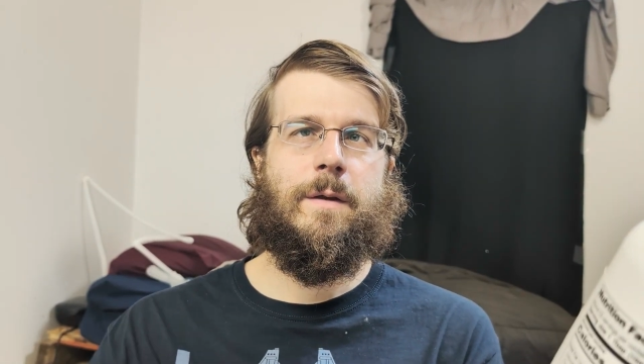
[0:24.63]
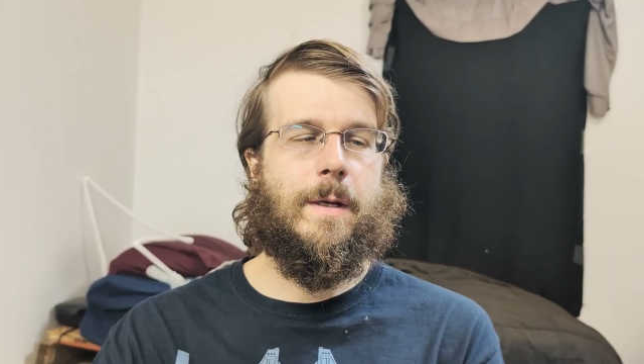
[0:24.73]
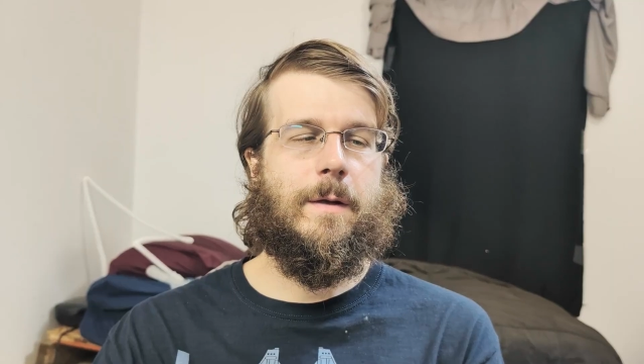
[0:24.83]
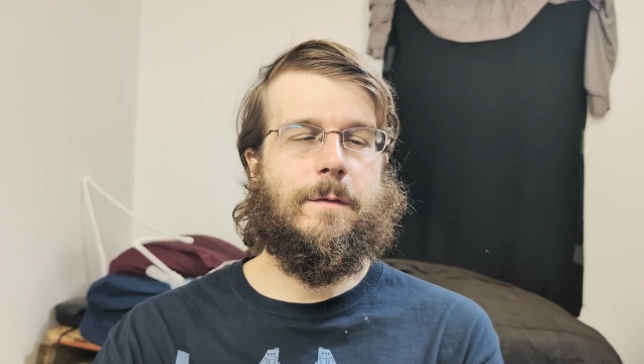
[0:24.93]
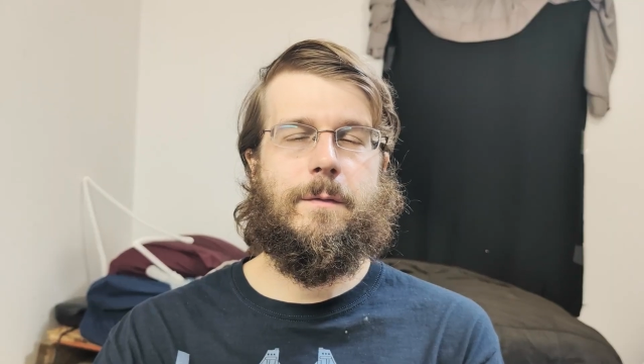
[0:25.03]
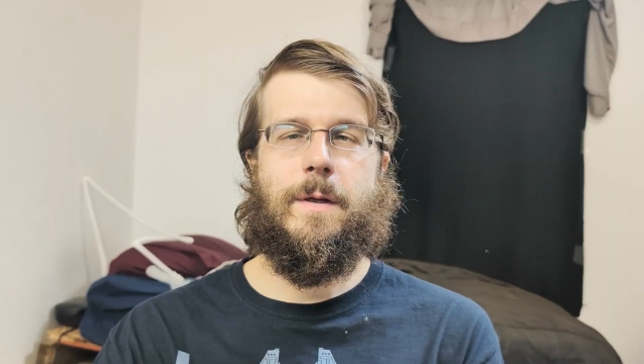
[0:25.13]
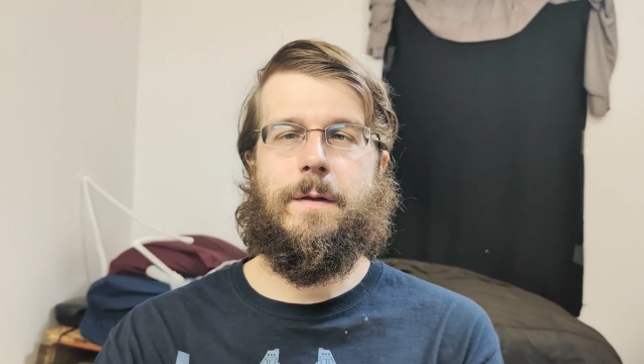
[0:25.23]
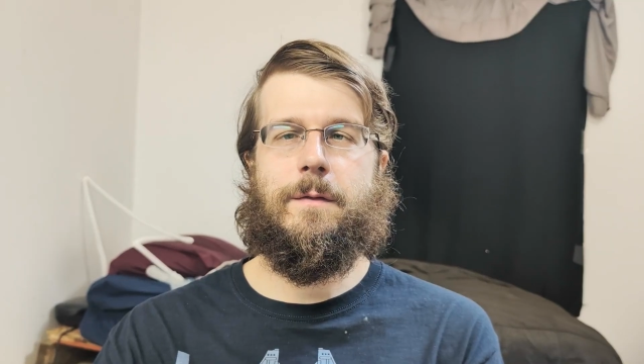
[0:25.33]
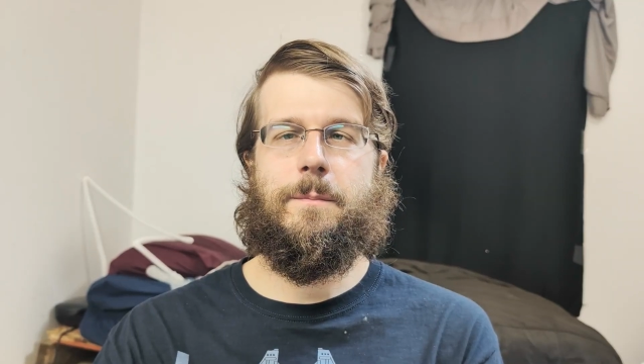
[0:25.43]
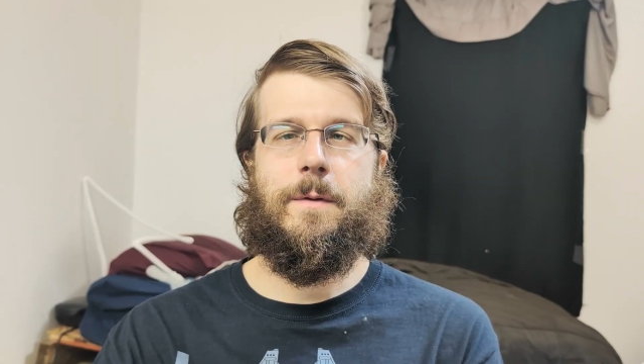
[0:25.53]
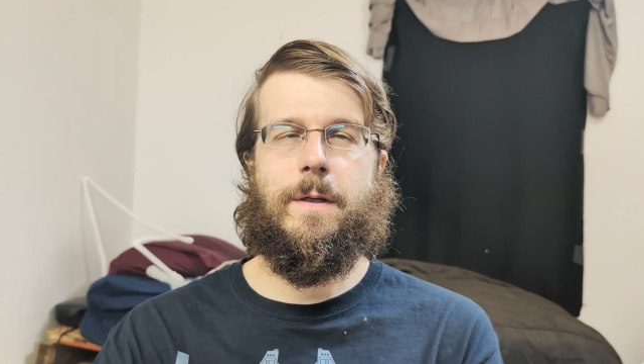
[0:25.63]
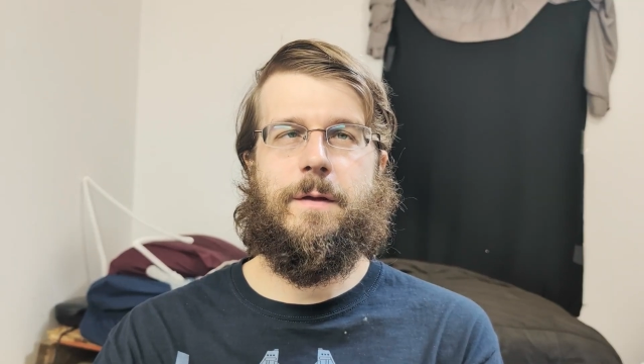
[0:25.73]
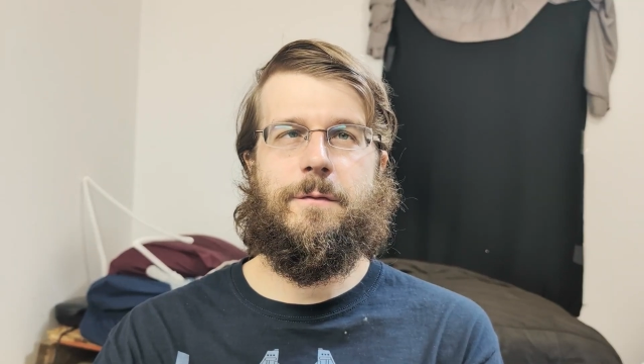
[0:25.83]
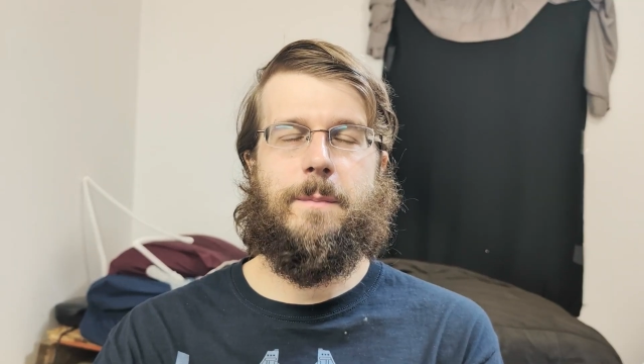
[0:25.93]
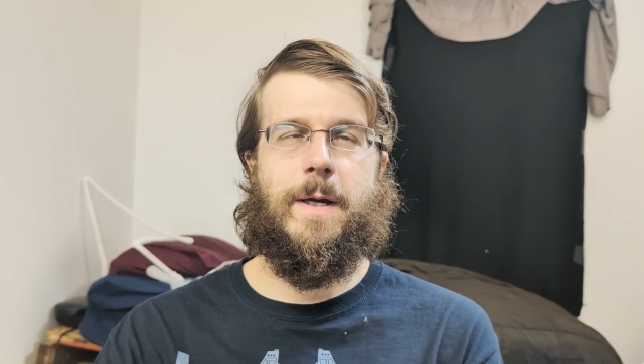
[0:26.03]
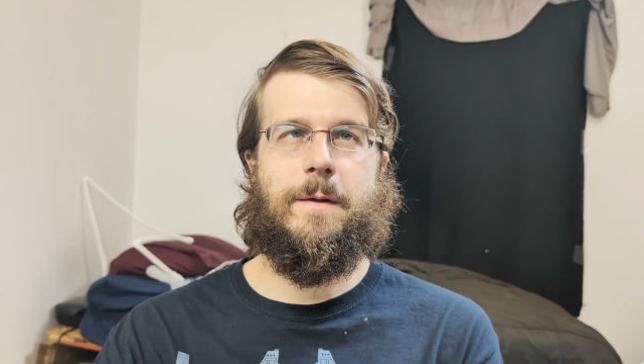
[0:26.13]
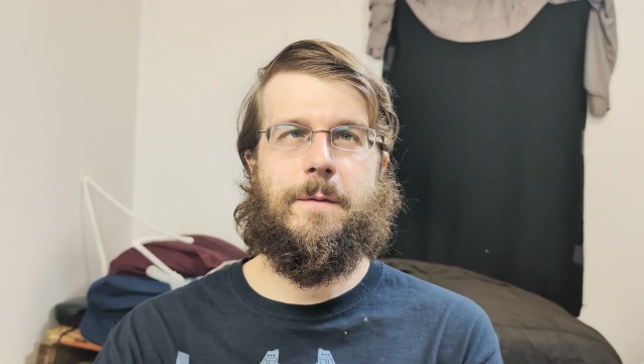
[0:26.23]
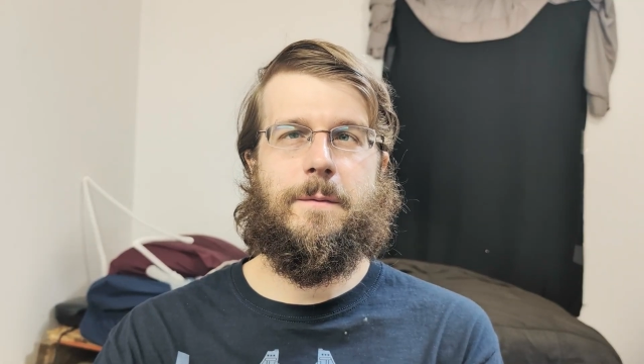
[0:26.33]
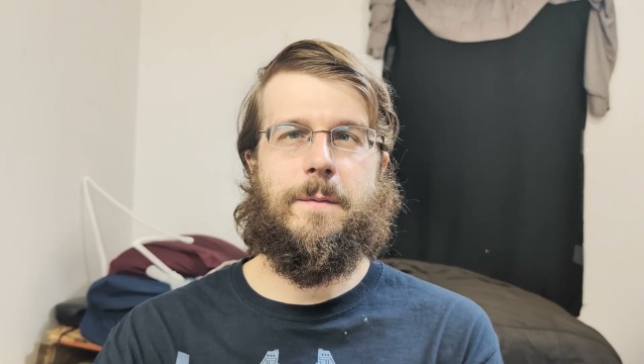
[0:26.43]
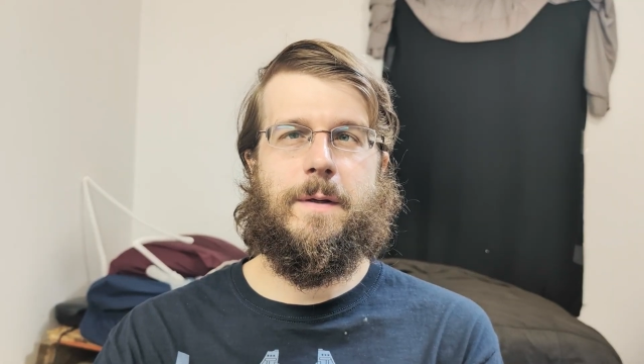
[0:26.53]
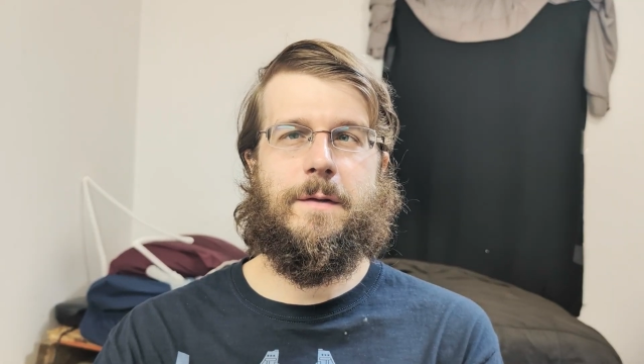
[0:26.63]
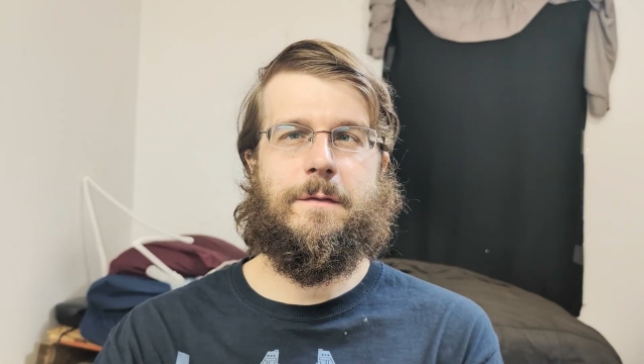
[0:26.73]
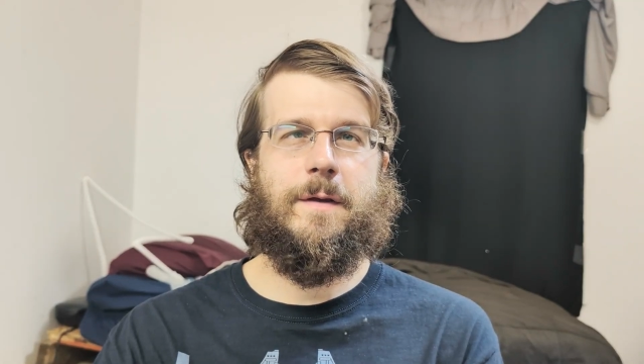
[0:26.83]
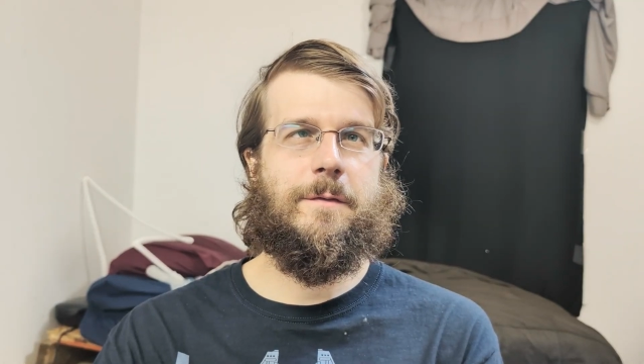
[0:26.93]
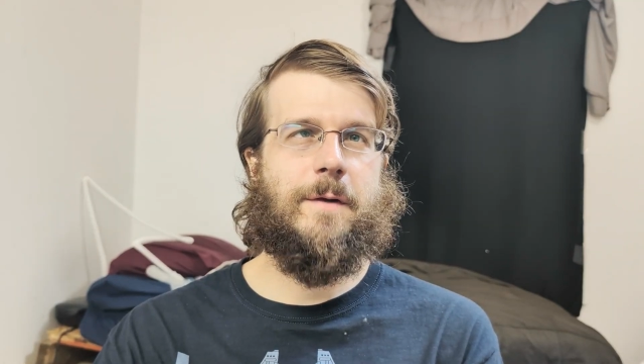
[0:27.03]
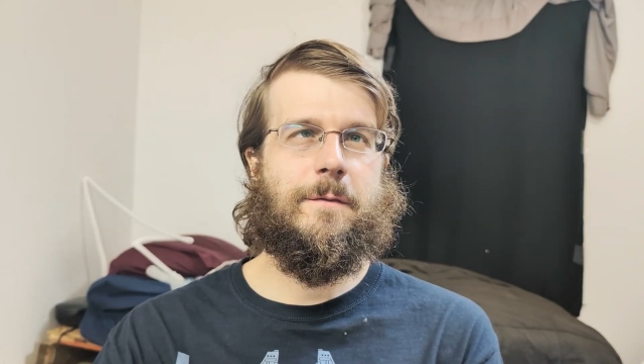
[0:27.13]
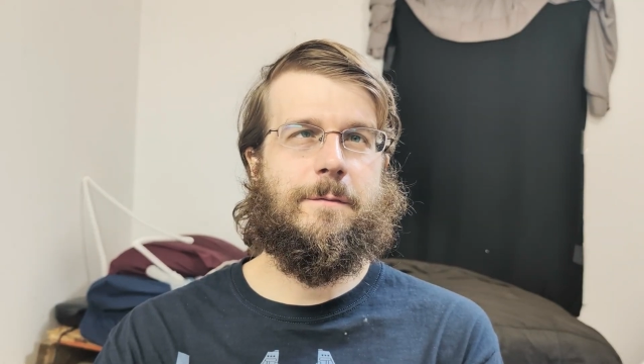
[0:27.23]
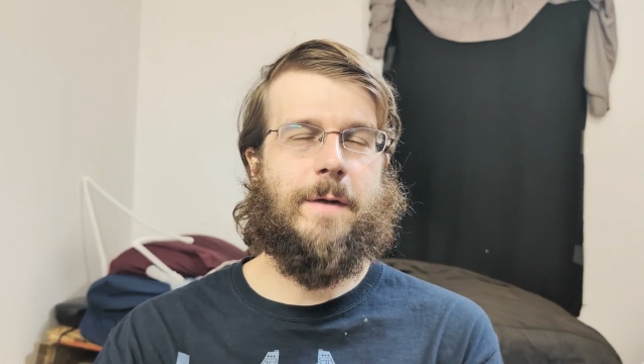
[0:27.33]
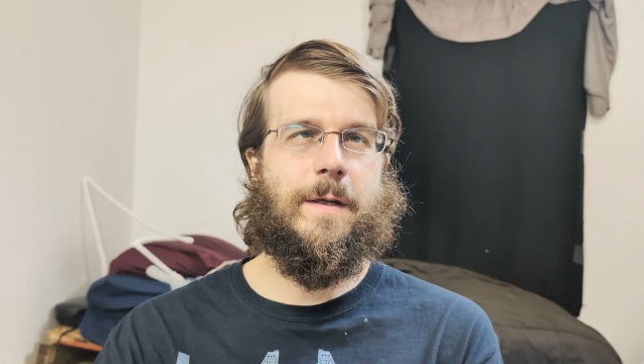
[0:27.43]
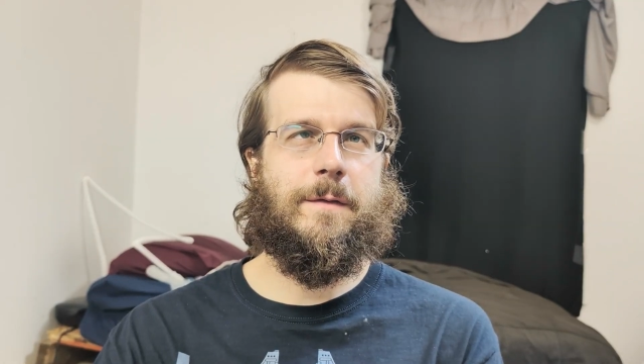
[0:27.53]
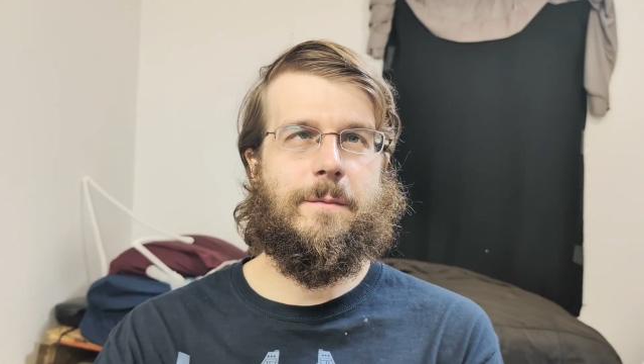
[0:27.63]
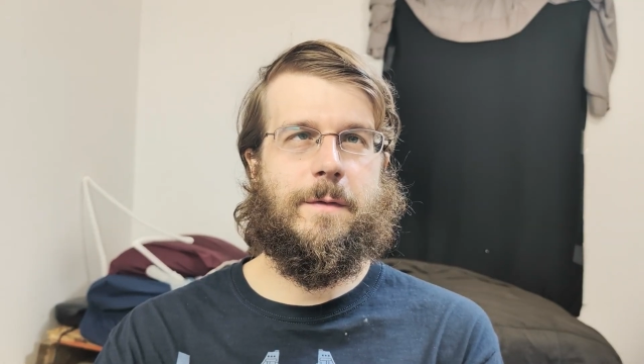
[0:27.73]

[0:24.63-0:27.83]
It also has plenty of monounsaturated fats,